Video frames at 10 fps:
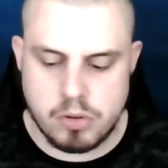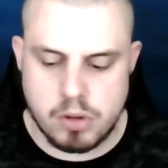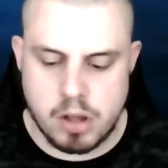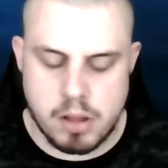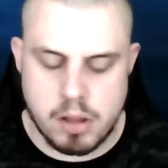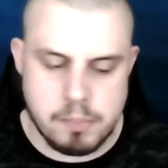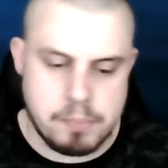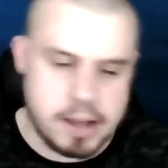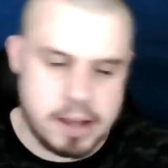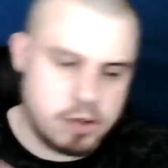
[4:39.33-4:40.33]

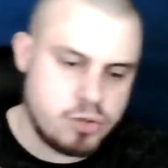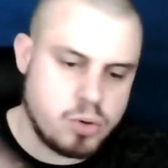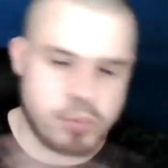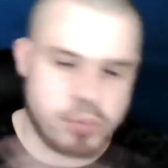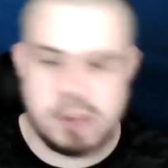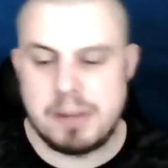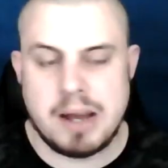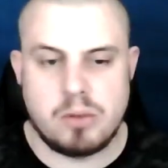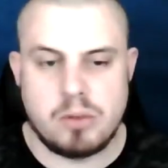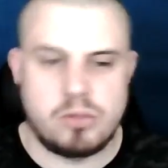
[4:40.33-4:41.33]
pet control people
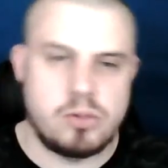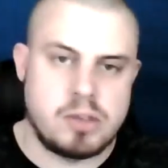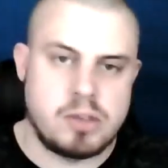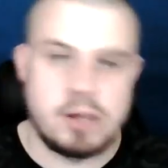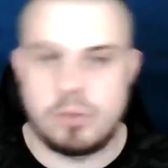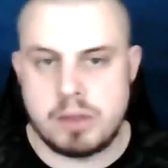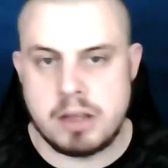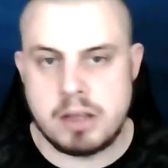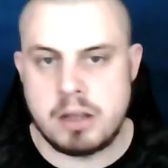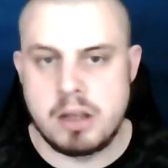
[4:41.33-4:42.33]
out to deal with
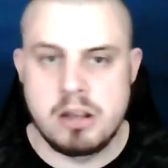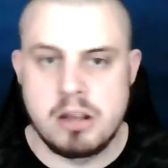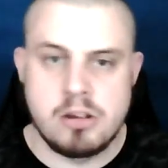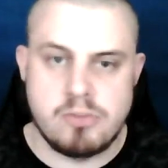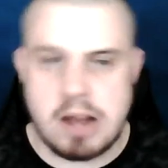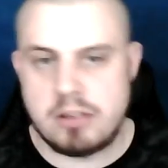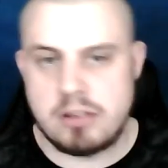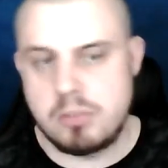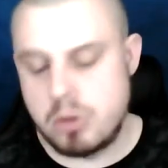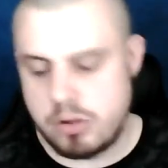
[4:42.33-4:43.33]
the rats
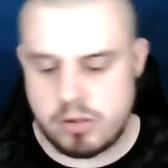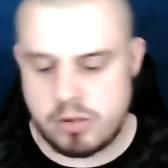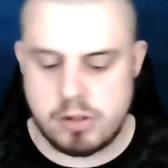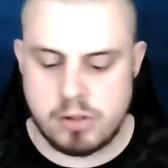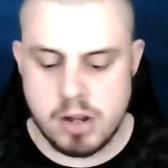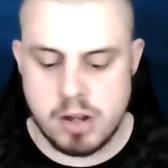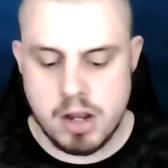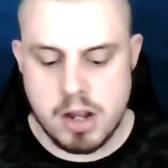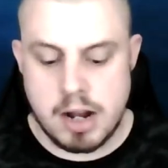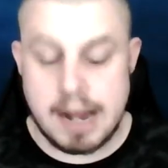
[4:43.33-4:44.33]
and mice.
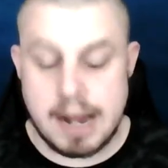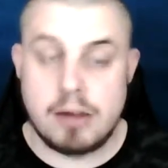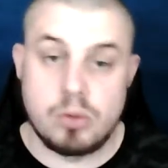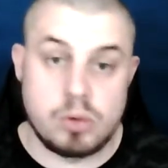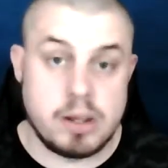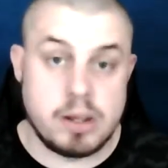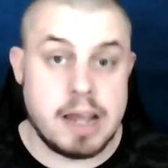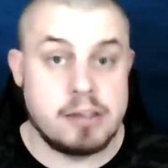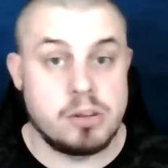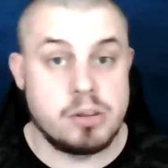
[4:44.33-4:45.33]
Landlord
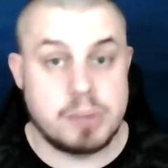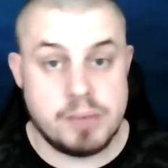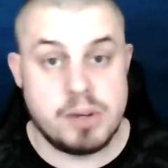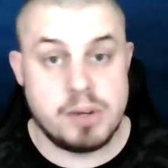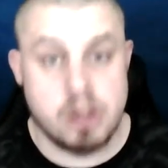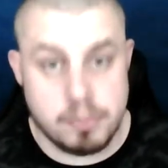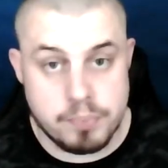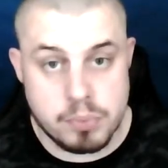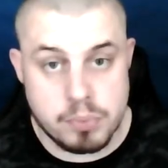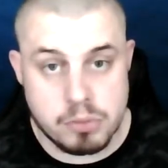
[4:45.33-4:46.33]
ended up giving up
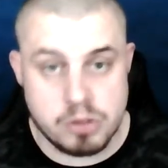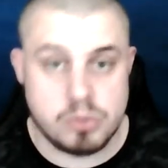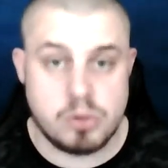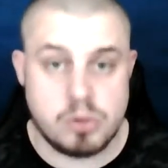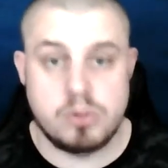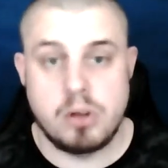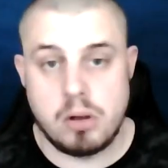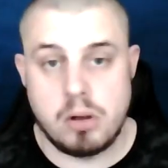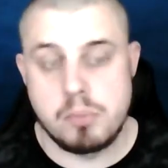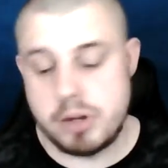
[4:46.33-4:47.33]
because it was costing a lot
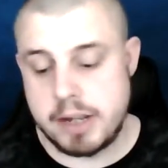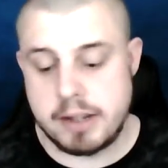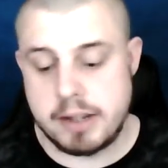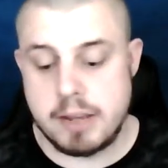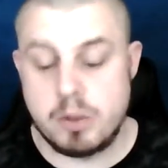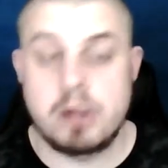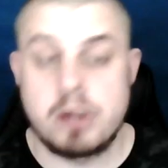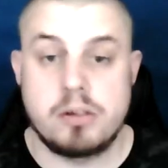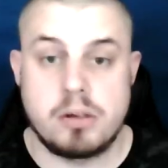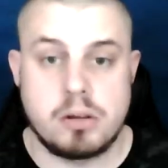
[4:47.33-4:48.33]
of money, and they were
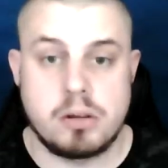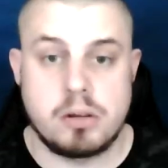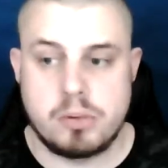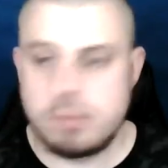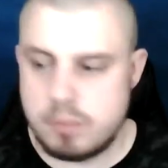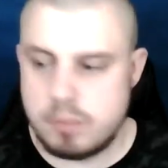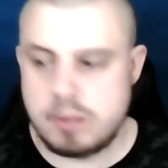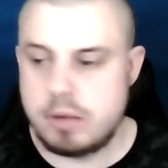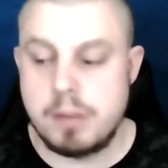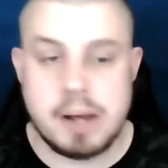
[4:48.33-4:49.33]

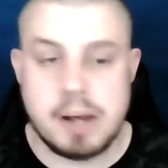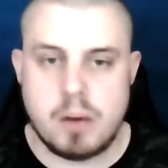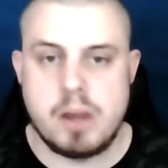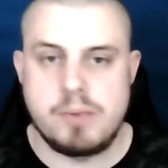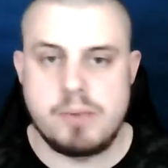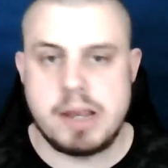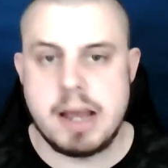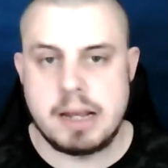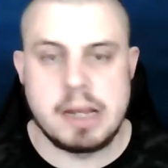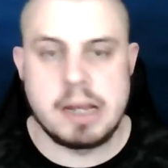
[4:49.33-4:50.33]
coming out every
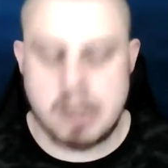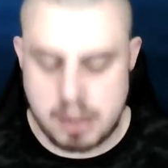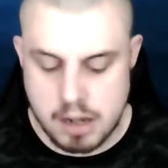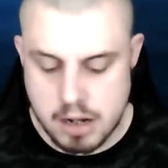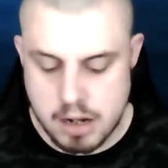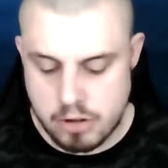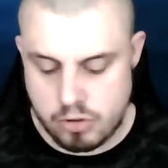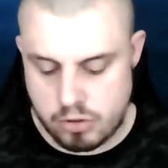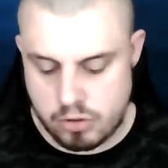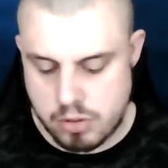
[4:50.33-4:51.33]
day nearly
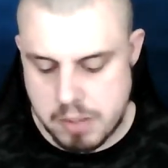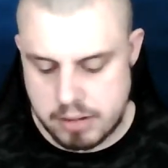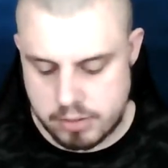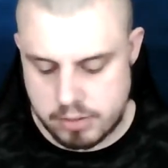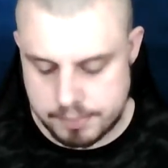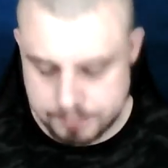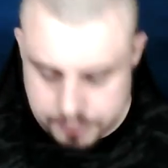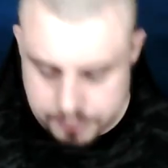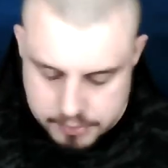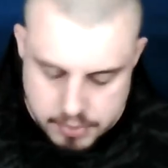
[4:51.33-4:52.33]
due to the matter.
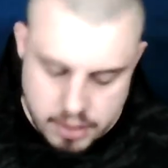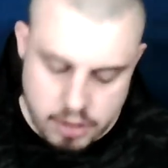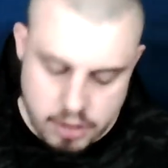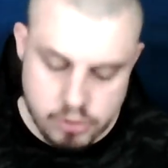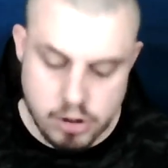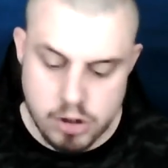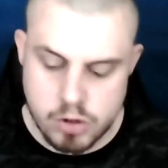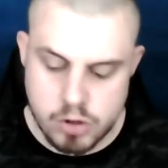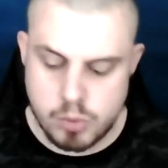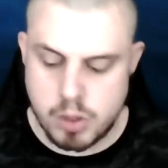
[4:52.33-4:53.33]

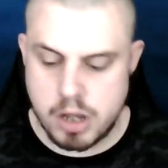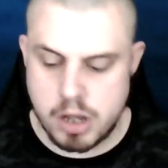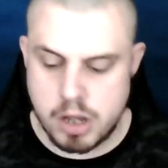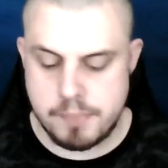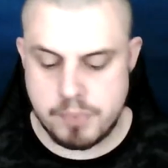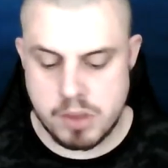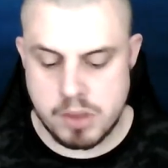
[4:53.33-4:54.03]
So